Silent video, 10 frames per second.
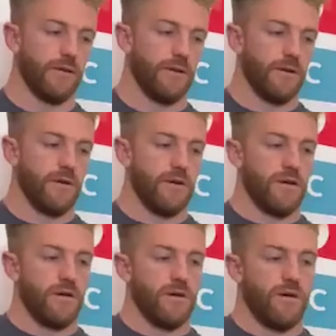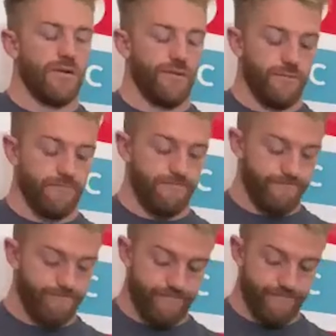
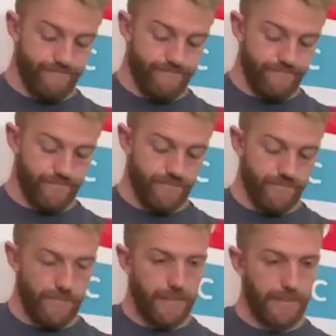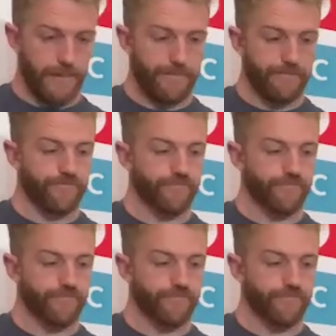No words are spoken by the person on screen.